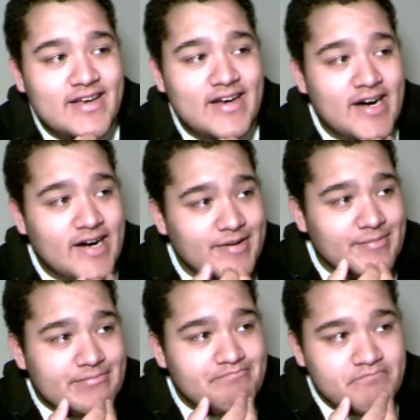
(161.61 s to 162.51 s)

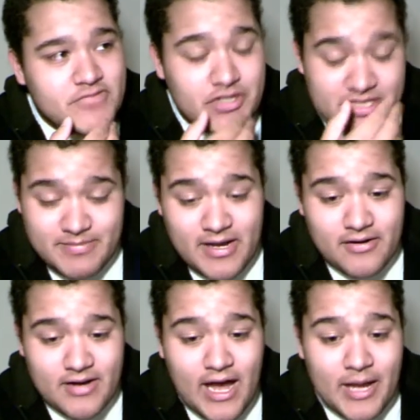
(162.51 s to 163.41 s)
So it's
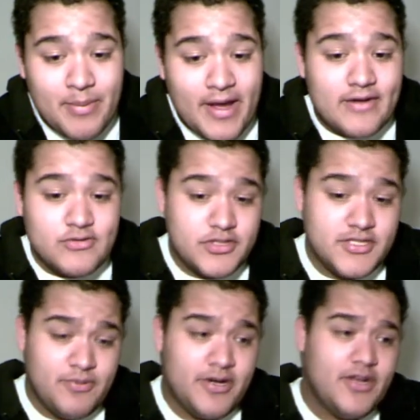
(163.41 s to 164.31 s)
about 9 pounds, which is
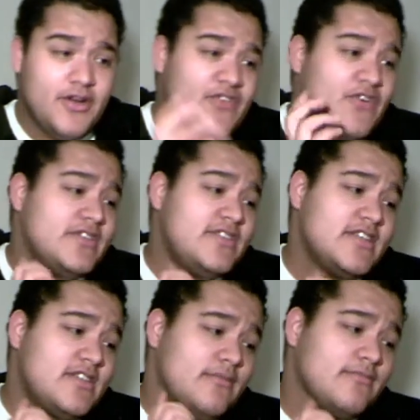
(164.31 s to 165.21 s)
pretty good for a
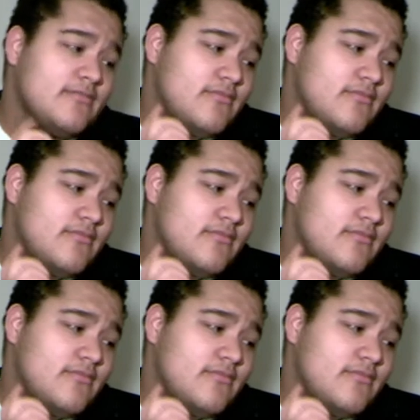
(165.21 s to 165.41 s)
system